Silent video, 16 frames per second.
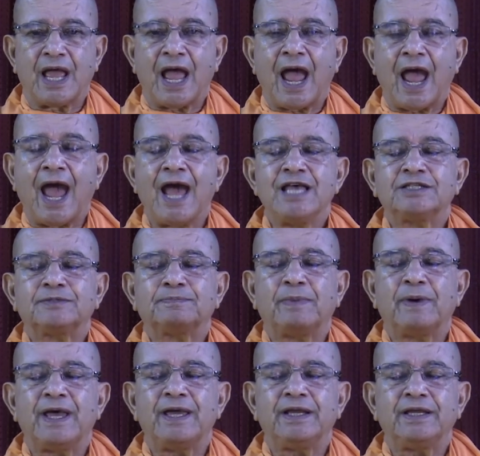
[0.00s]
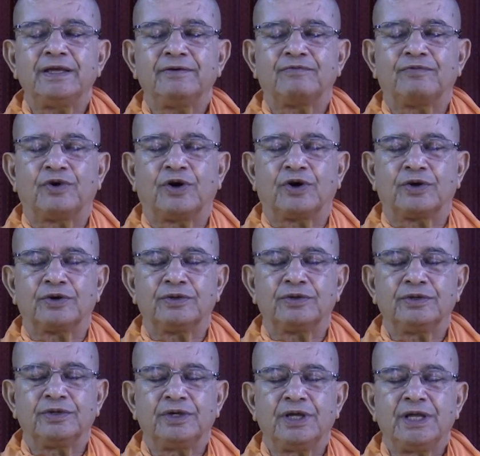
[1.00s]
aspiring for
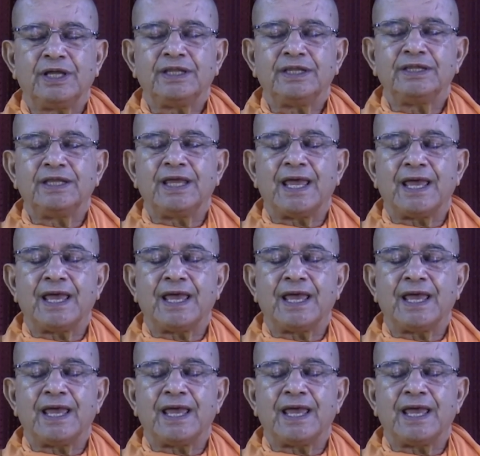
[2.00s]
the